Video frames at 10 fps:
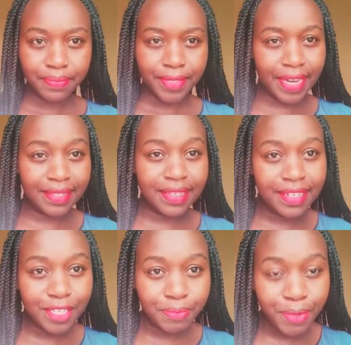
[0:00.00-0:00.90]
guys, it
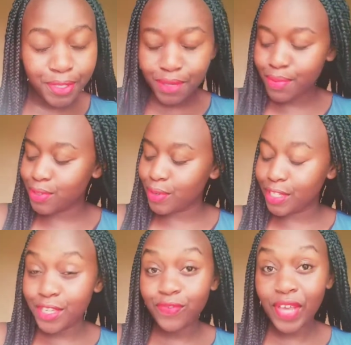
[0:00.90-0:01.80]
is possible to
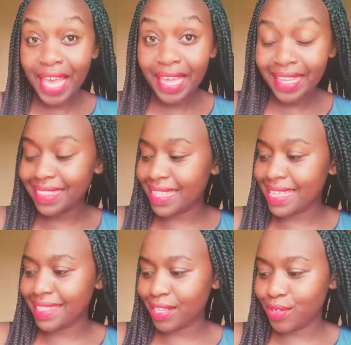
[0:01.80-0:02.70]
achieve
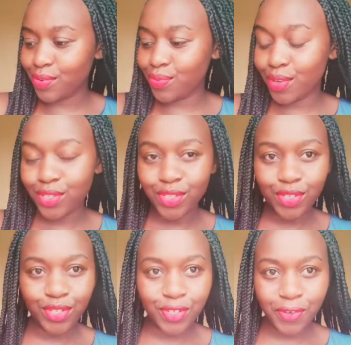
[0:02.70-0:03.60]
anything that you want
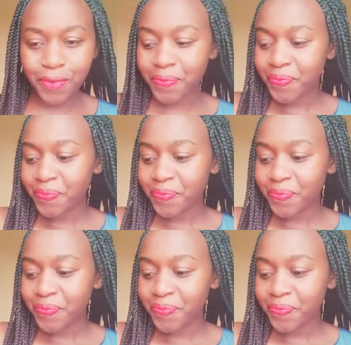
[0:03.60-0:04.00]
to do.